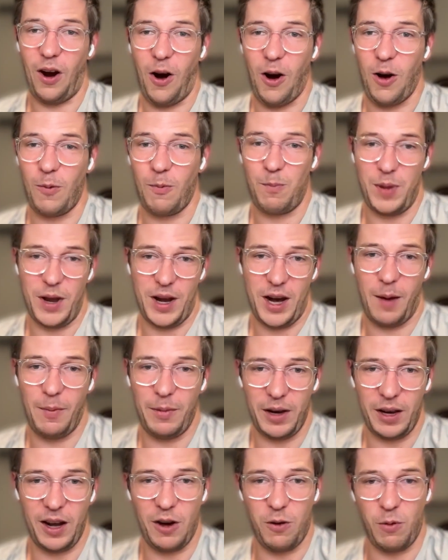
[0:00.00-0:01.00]
are
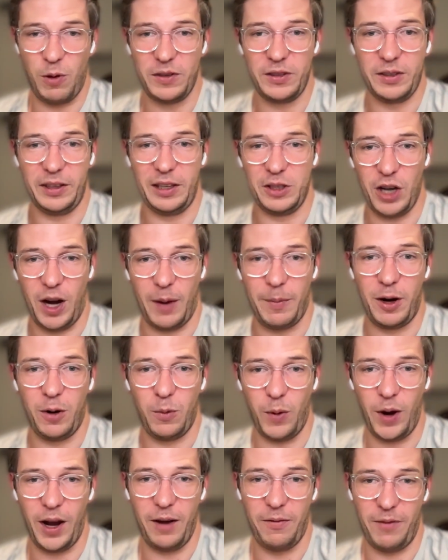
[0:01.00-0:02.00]
becoming an increasingly dominant
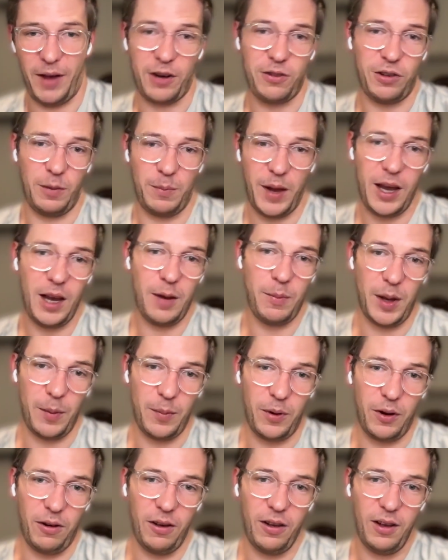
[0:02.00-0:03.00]
way of actually paying
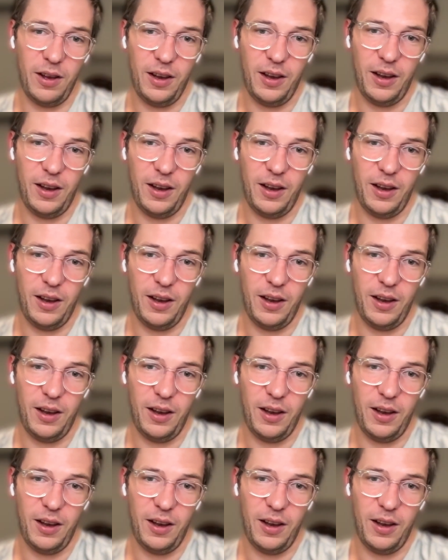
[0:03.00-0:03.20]
people.